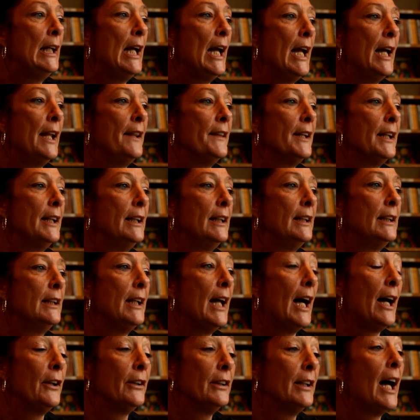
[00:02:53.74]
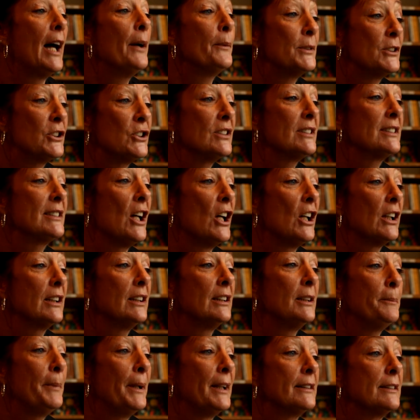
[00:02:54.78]
And then I was just
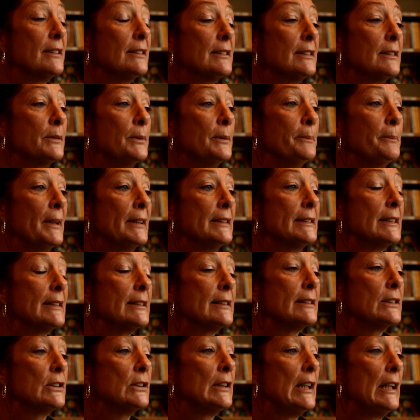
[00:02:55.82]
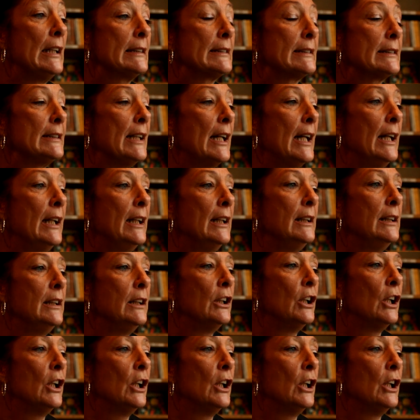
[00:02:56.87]
talking about this with my sister last night,